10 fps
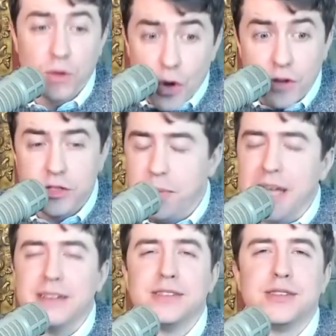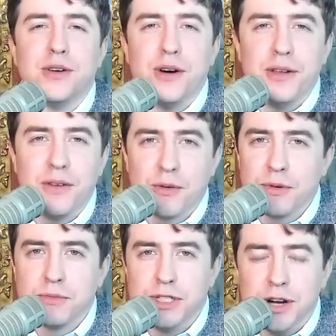or large bans on
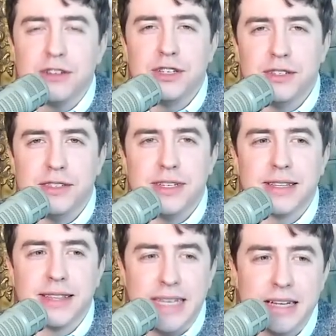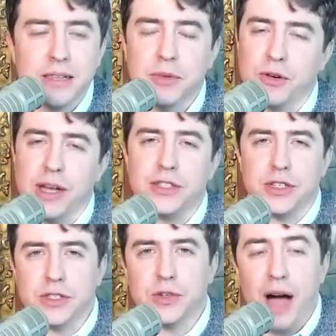or reductions in legal
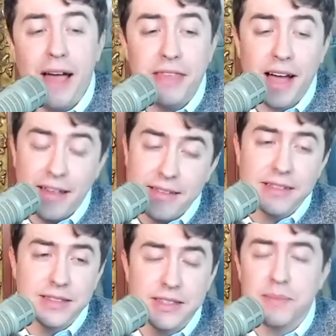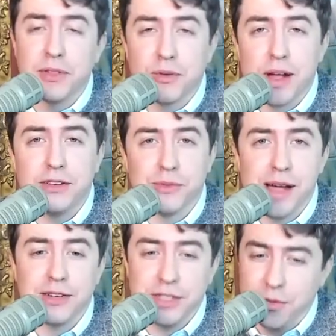immigration. So I think that's a step in the right
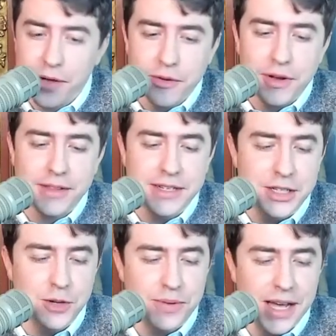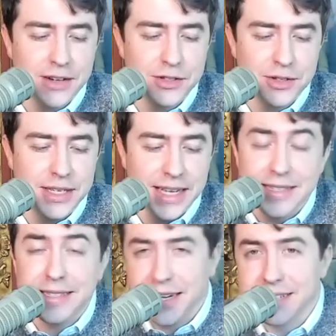direction. Now, whether or not the GOP actually
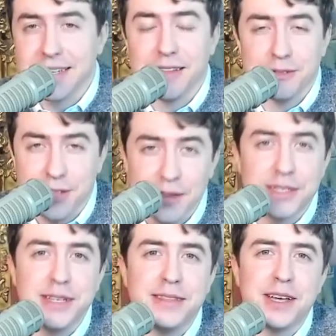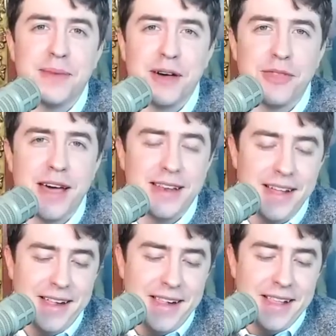gets its act together and does anything about that
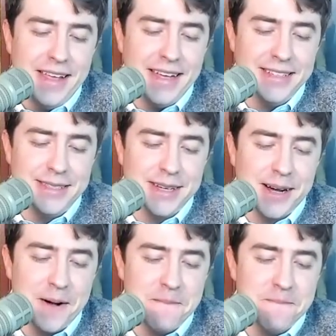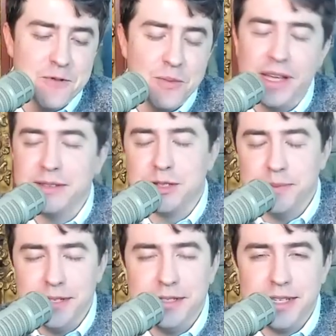is remains
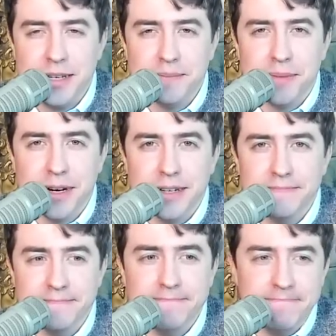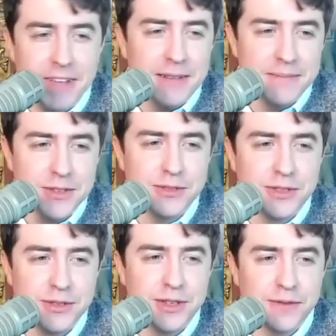to be seen. But yeah, there's
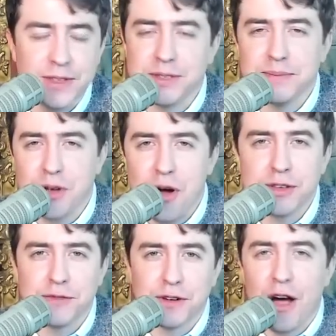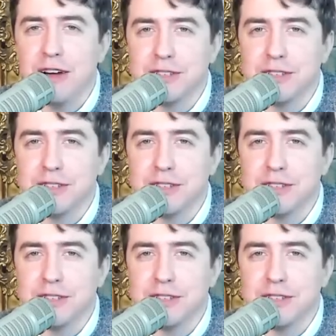definitely some cause for